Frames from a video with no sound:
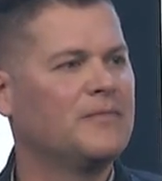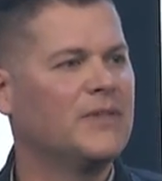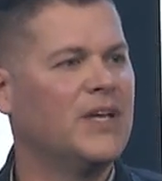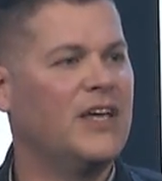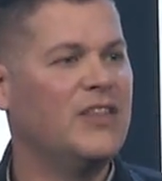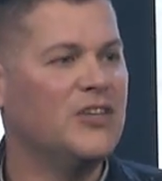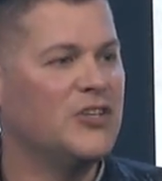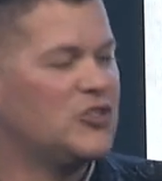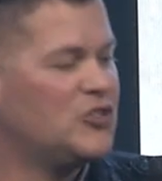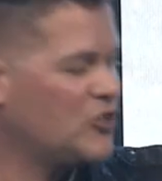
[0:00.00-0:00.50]

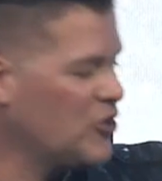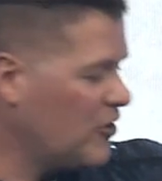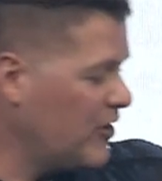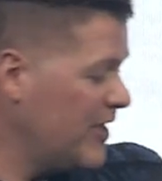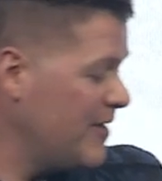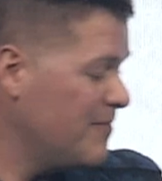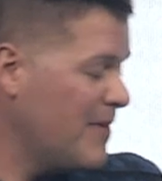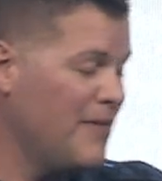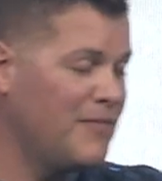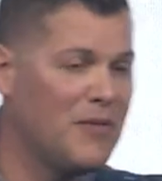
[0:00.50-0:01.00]
In this
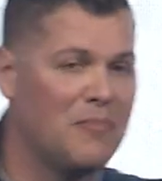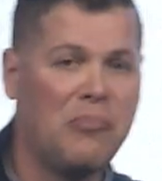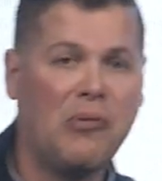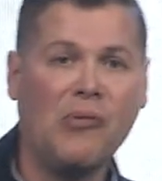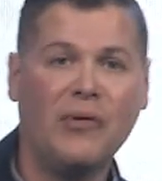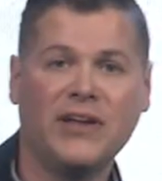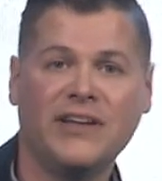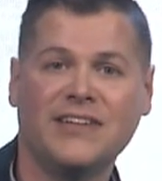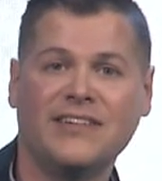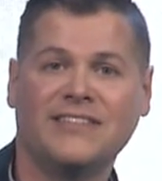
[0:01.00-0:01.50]
journey, maybe
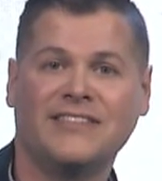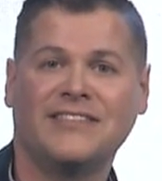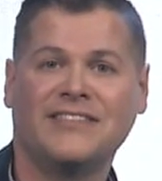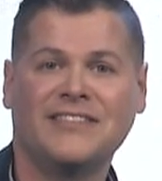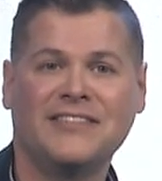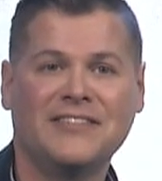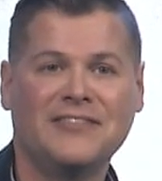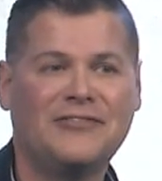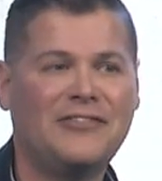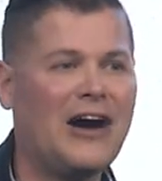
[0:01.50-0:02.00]
point
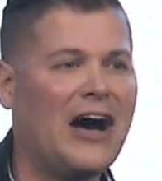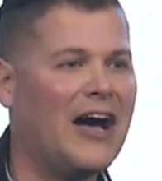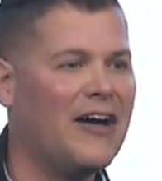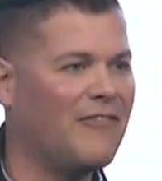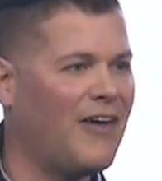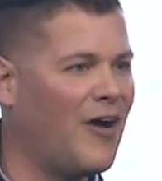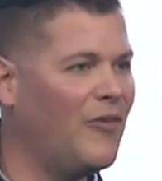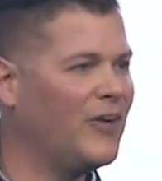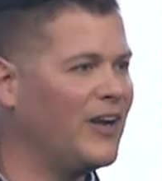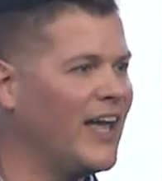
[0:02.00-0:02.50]
five,
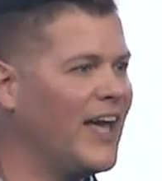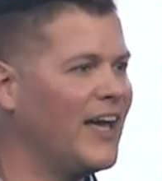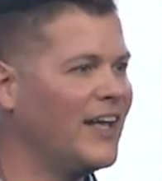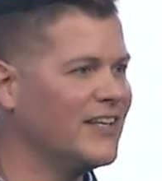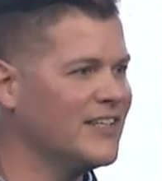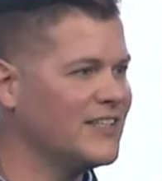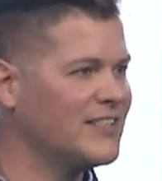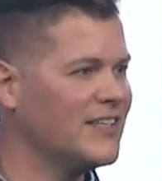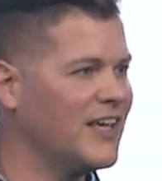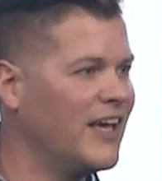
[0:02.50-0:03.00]
I would add,
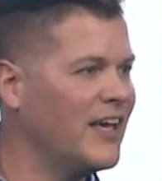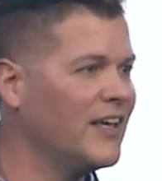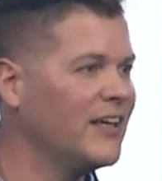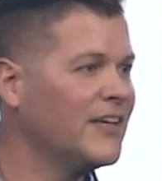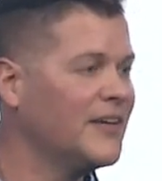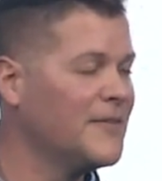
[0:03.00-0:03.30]
is say,